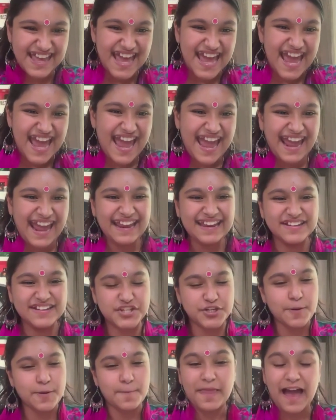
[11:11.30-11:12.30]
And
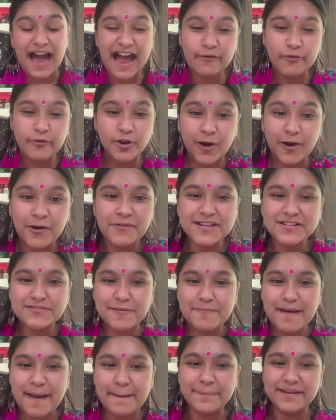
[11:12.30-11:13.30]
I will always
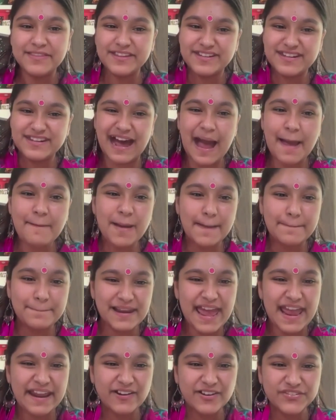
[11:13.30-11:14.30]
remember the time I
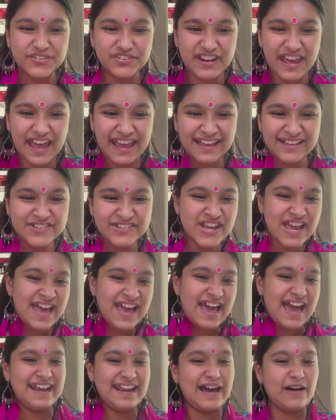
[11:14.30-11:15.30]
played on stage,
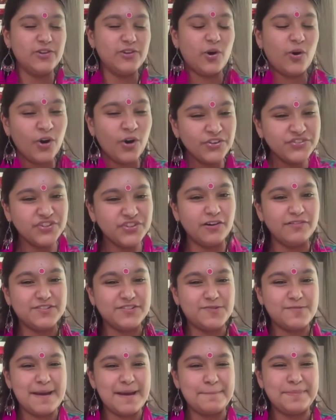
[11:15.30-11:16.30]
and I'll also always
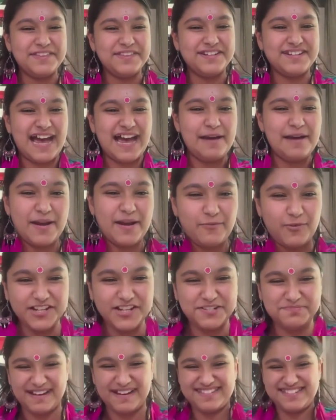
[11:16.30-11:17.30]
remember the time I
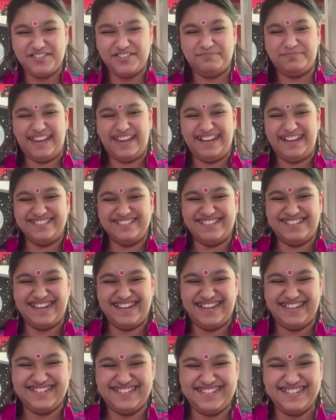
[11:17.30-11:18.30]
watched myself playing on
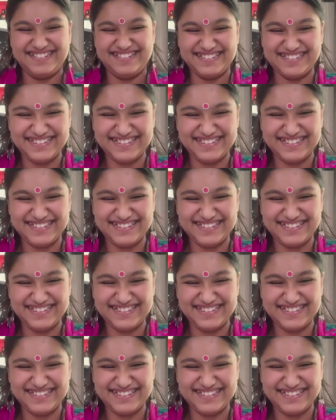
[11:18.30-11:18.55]
stage.